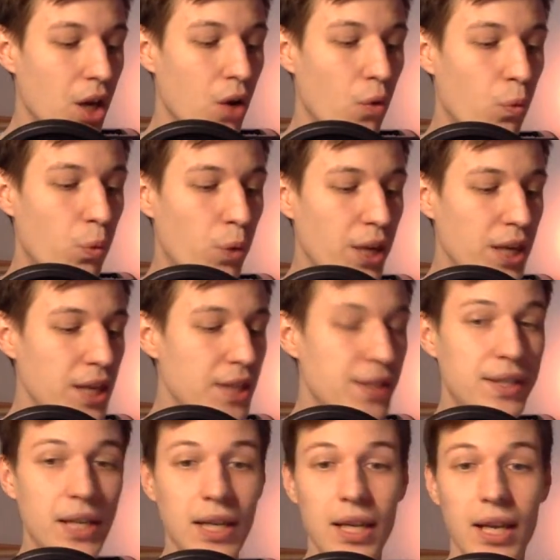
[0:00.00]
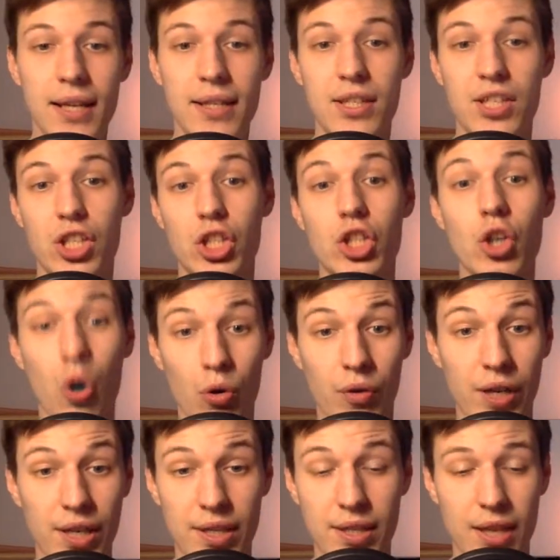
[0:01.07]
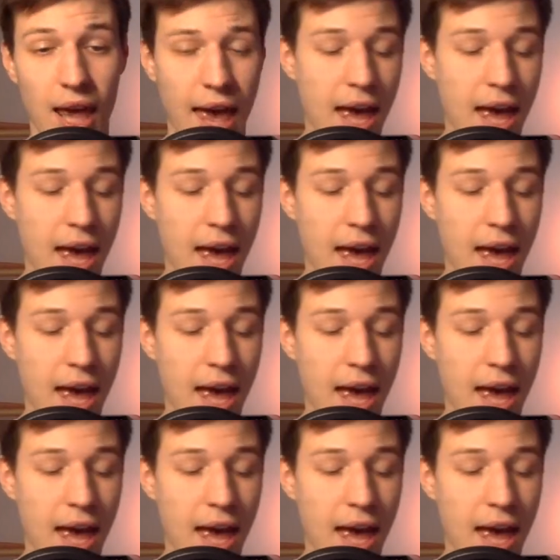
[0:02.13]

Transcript: We did in stories,